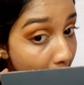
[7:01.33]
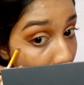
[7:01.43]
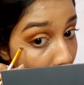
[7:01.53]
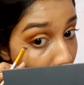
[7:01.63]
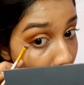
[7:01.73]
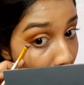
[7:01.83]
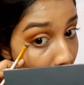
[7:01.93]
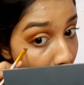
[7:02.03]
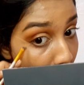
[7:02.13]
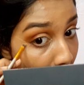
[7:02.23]

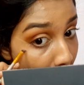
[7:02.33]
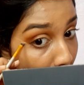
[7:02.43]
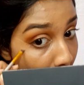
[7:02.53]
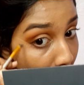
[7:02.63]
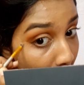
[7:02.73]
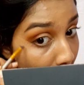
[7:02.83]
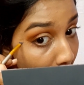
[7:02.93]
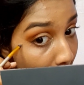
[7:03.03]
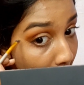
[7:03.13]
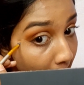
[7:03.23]

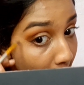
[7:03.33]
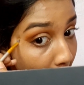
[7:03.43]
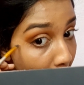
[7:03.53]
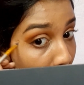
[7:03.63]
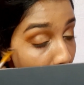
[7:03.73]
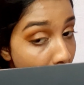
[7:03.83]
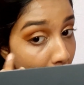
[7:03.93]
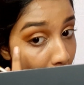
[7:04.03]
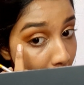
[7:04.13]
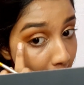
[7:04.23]

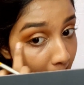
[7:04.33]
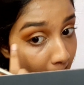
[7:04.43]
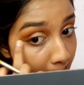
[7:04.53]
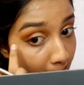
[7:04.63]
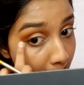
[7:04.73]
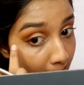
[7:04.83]
(no one is talking)